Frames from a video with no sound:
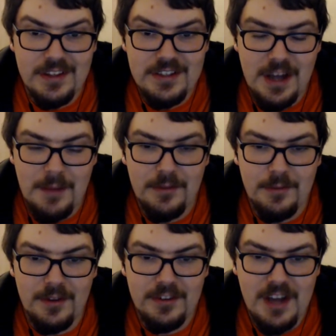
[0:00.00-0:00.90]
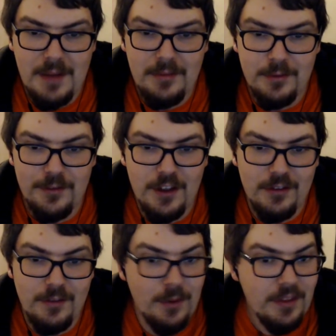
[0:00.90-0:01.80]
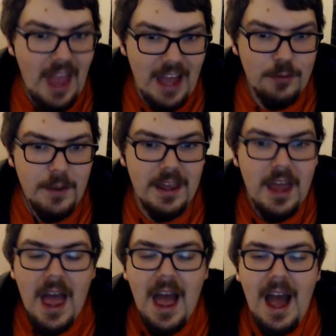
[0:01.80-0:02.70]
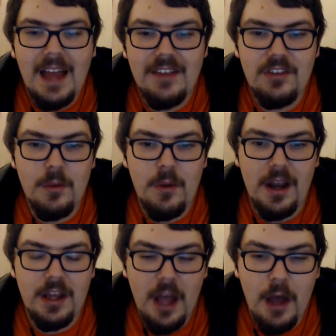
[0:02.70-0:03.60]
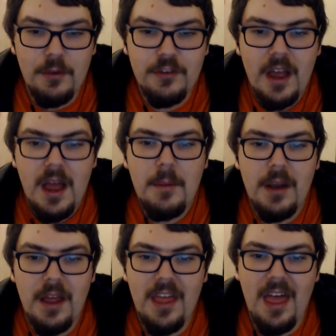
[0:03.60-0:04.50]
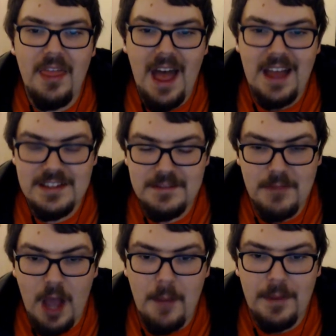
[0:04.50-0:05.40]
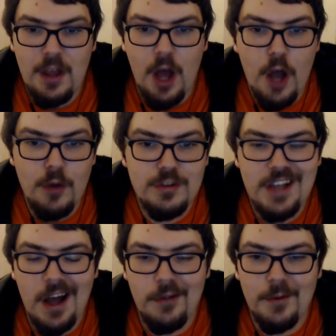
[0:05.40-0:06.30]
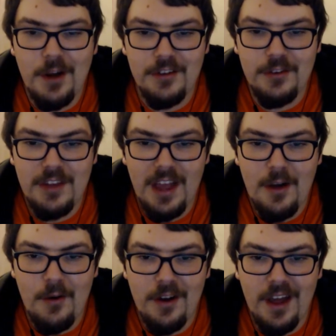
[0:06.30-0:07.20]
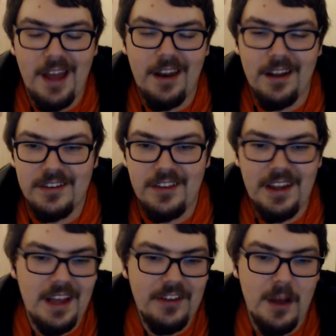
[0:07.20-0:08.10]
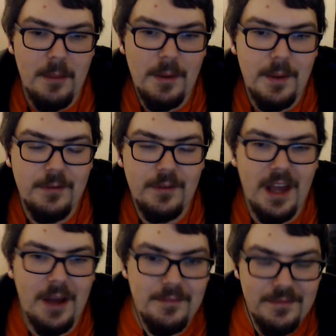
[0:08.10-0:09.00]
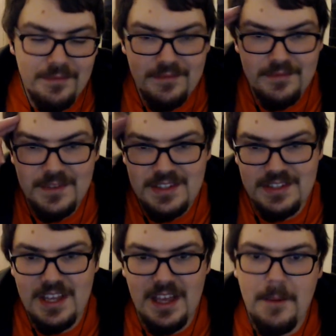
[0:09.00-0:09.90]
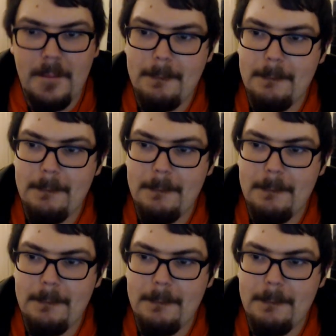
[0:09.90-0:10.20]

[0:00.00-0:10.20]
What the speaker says: chapter reviews with next week and see where it goes. But other than that, I've been your host, Kai from Kai's Otega Corner, and I'll see you next time. Bye bye for now. See ya.